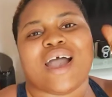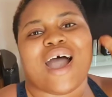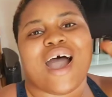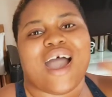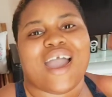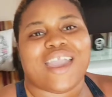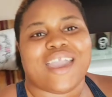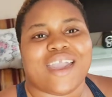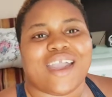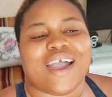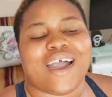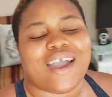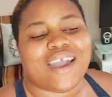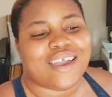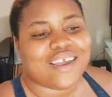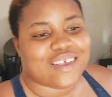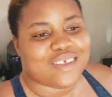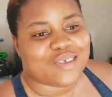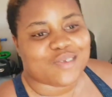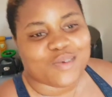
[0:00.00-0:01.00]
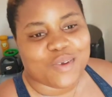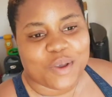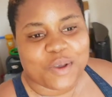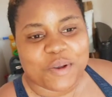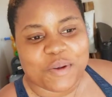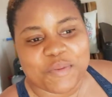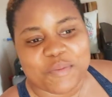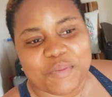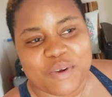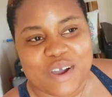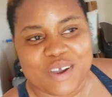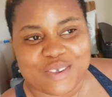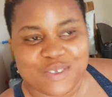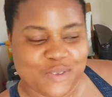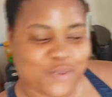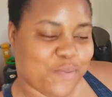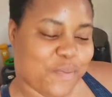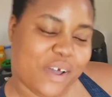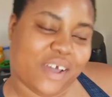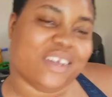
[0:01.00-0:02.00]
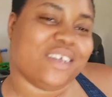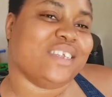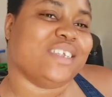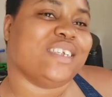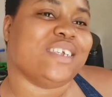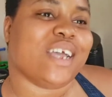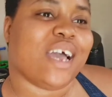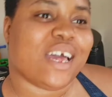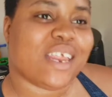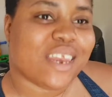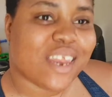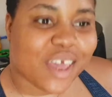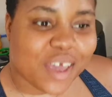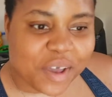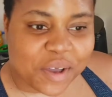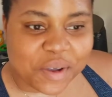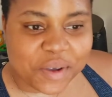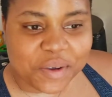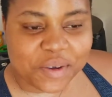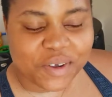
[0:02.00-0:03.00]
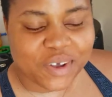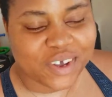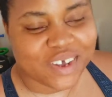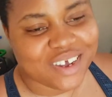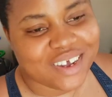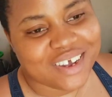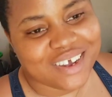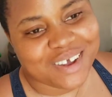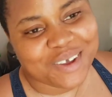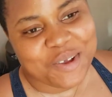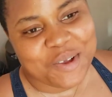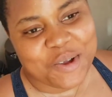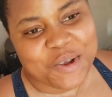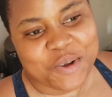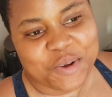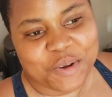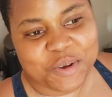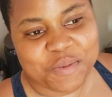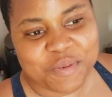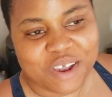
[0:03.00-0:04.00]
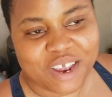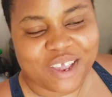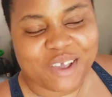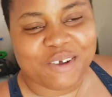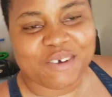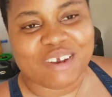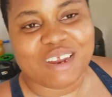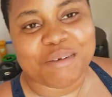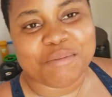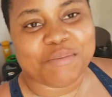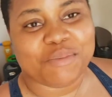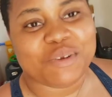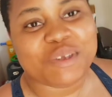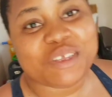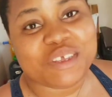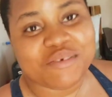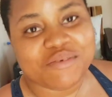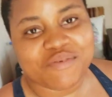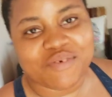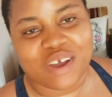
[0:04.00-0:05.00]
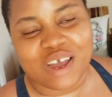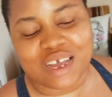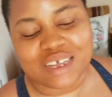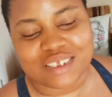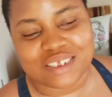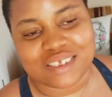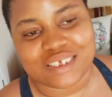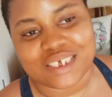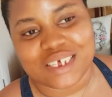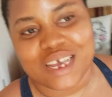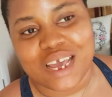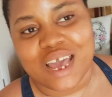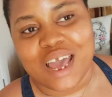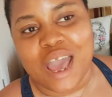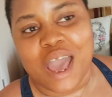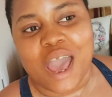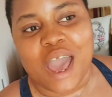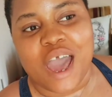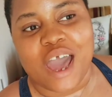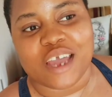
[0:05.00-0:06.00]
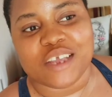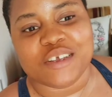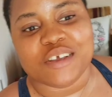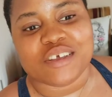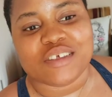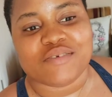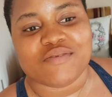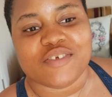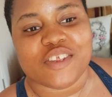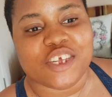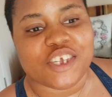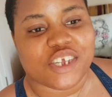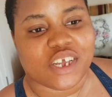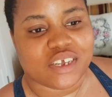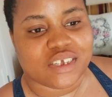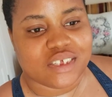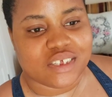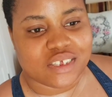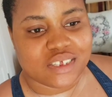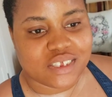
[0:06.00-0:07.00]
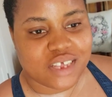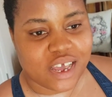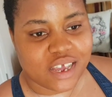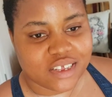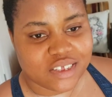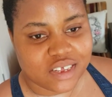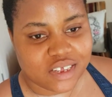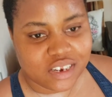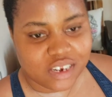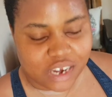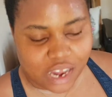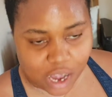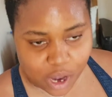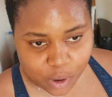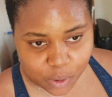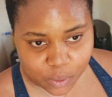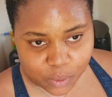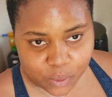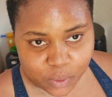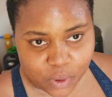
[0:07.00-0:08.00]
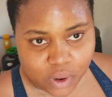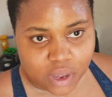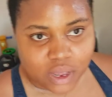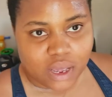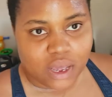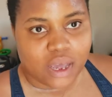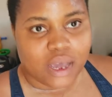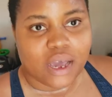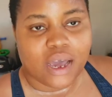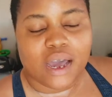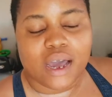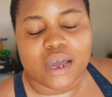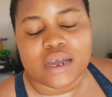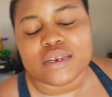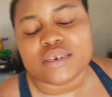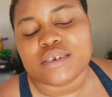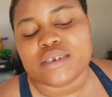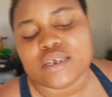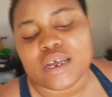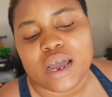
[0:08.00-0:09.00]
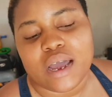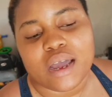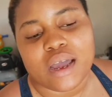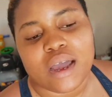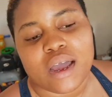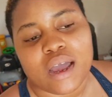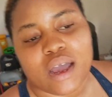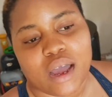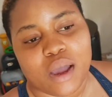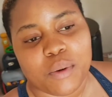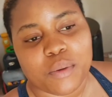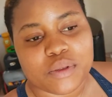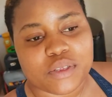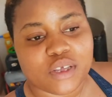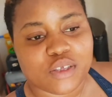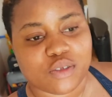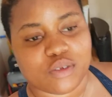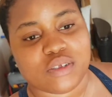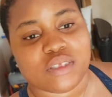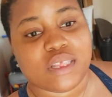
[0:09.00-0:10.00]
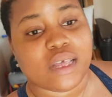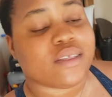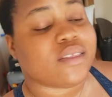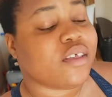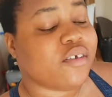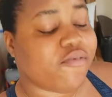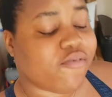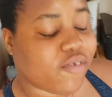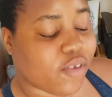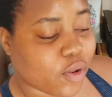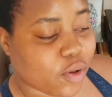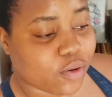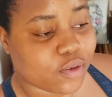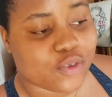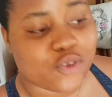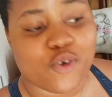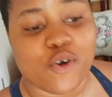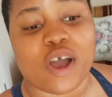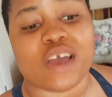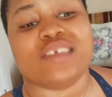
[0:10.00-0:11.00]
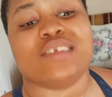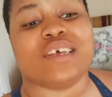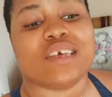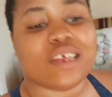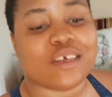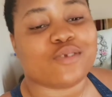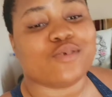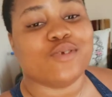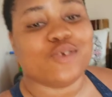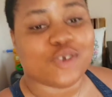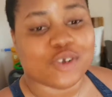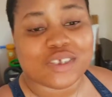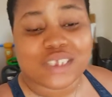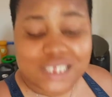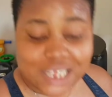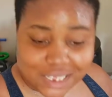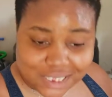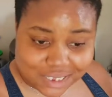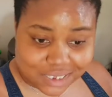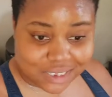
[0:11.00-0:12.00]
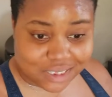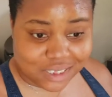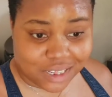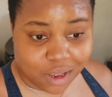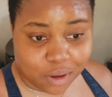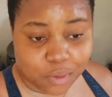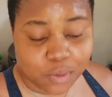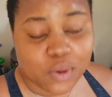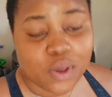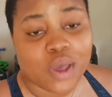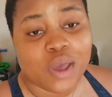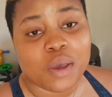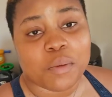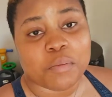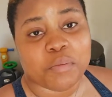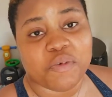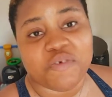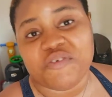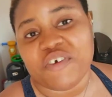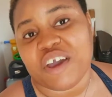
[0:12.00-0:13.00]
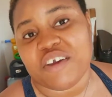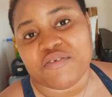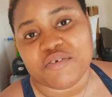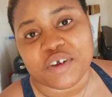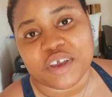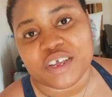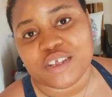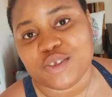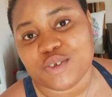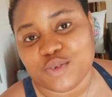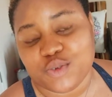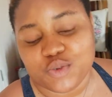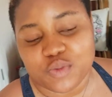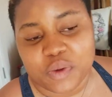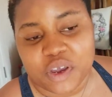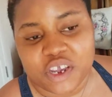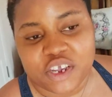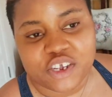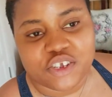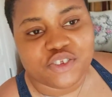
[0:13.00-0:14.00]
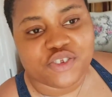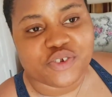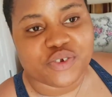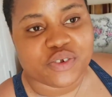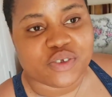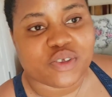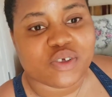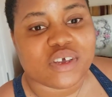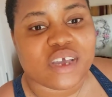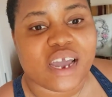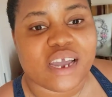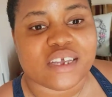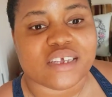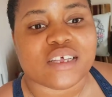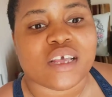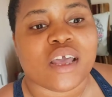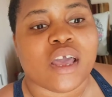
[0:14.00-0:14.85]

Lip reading: Hi guys, welcome back to my channel. Oh my god, I'm breathing fast. I just finished exercising now and I wanted to start a vlog, so I decided to just start it now before I forget to do my intro. So guys,